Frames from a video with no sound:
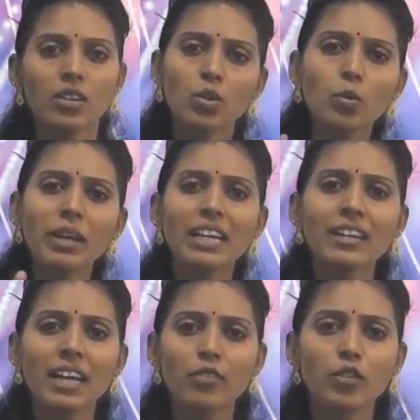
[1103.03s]
You may
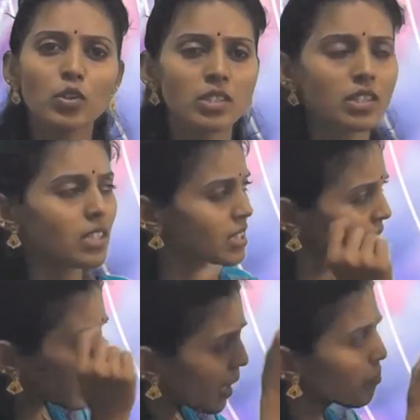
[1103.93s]
get confused. The
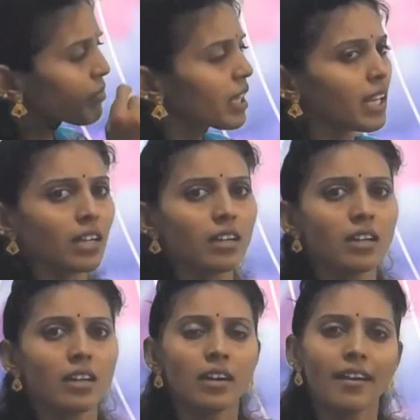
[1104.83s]
same thing
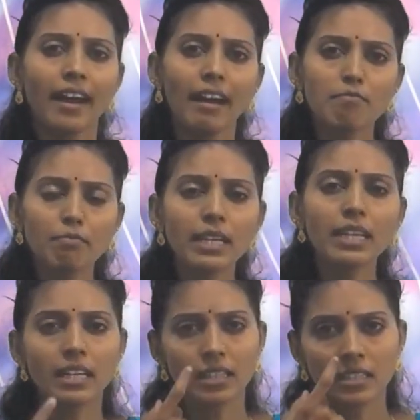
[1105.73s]
have
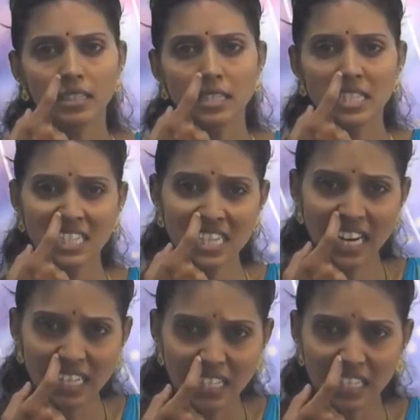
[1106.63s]
been
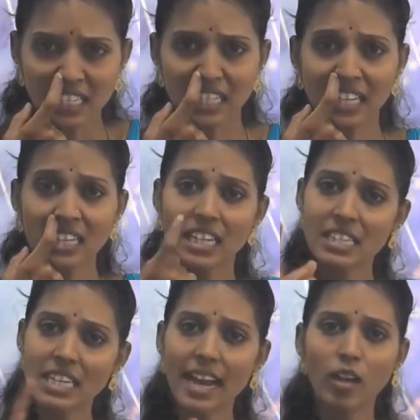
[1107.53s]
studied in
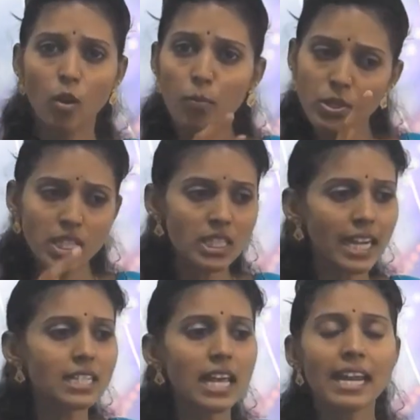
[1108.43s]
rectangle. Opposite
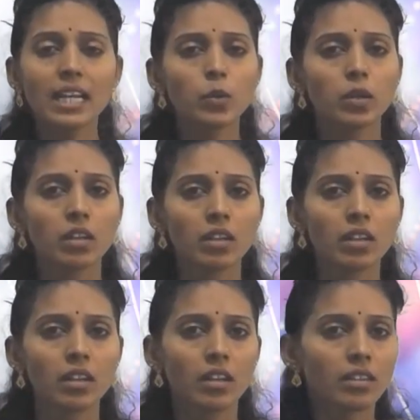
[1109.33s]
sides are equal.
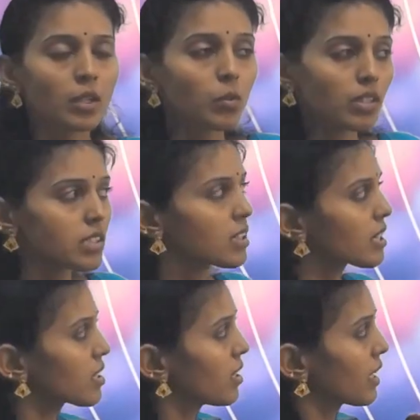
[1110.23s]
Then what is the
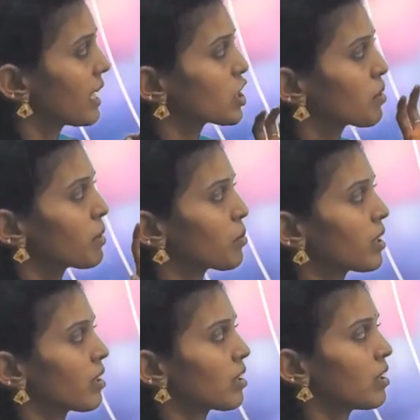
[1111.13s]
relation
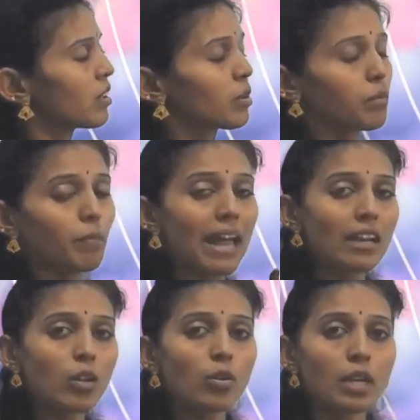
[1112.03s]
between
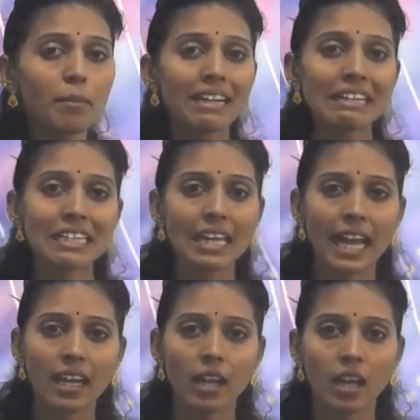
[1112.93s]
parallelogram and
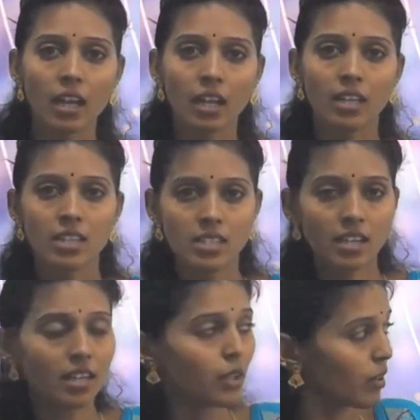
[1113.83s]
rectangle?
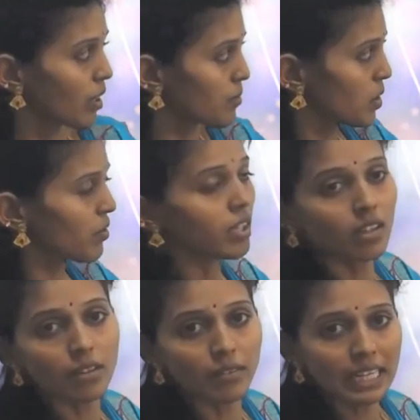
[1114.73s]
See here, you can observe
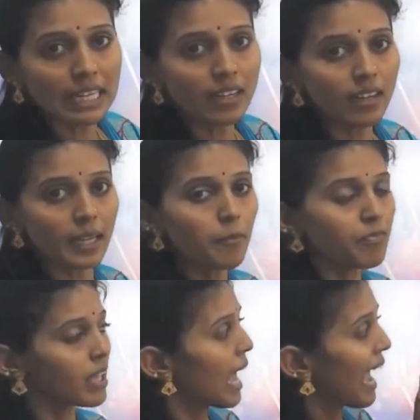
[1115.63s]
here very
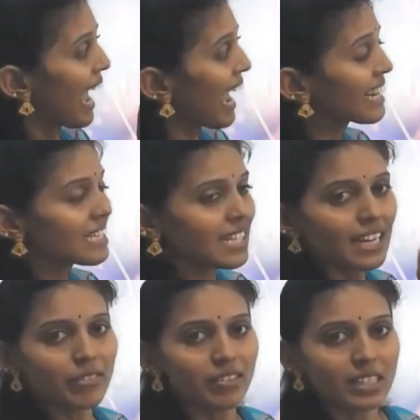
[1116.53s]
clearly. Angles
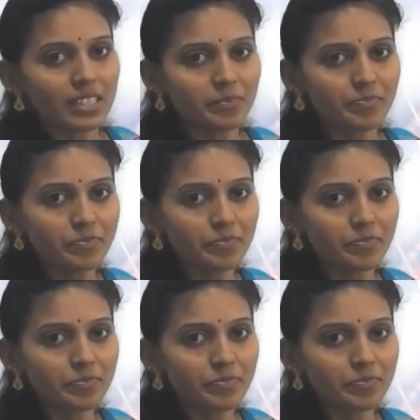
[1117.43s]
are different.